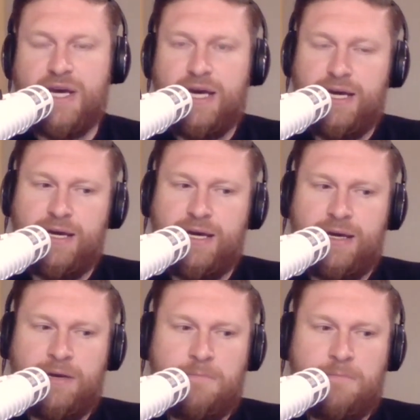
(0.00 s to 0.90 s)

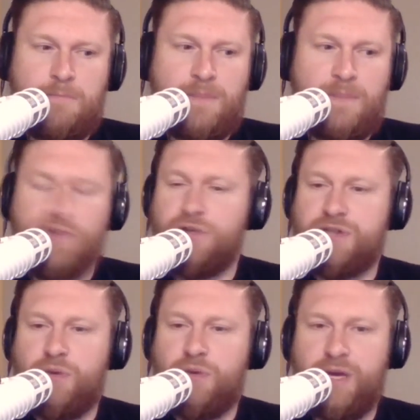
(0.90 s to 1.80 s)
you're not going
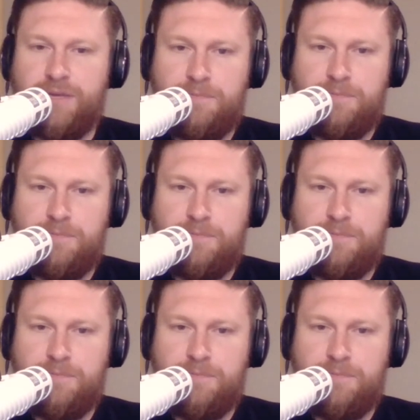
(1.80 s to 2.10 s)
to win.